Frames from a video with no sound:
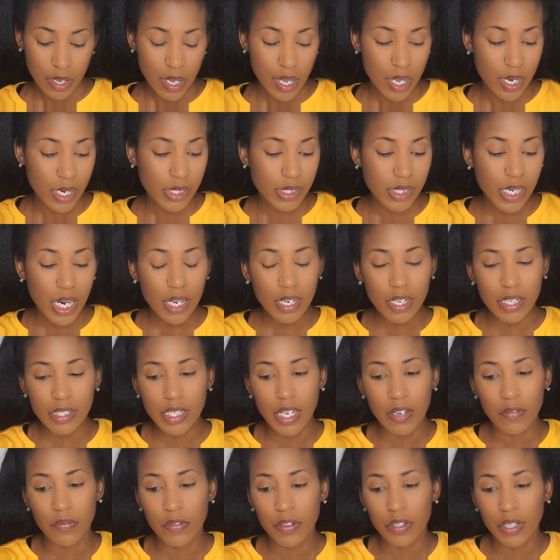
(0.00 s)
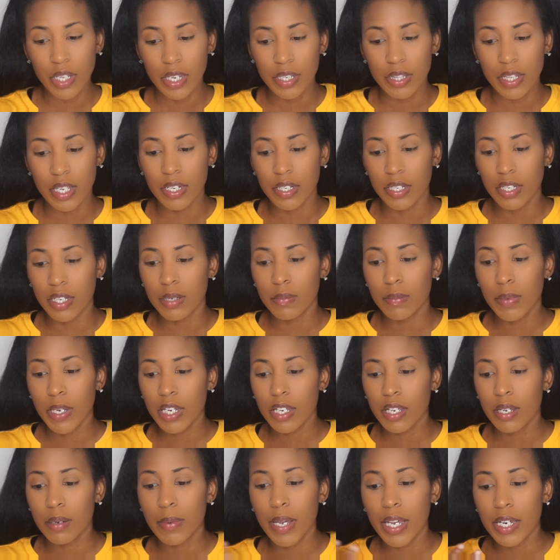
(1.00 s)
And it's not because I feel like they need
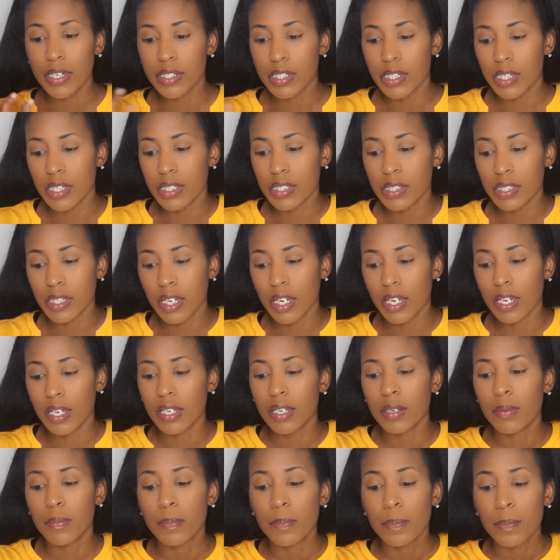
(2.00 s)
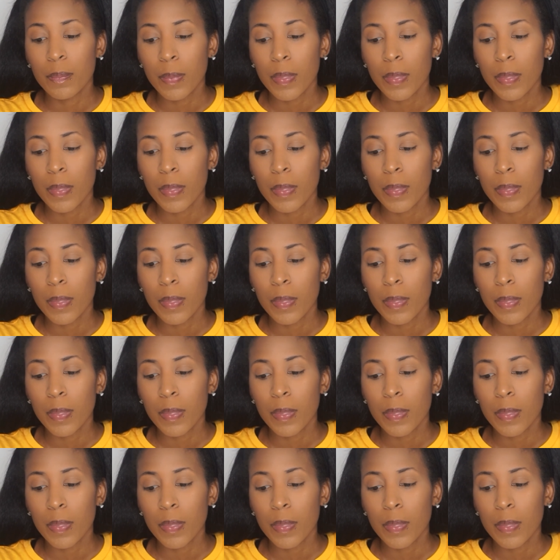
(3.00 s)
makeup. I just, like,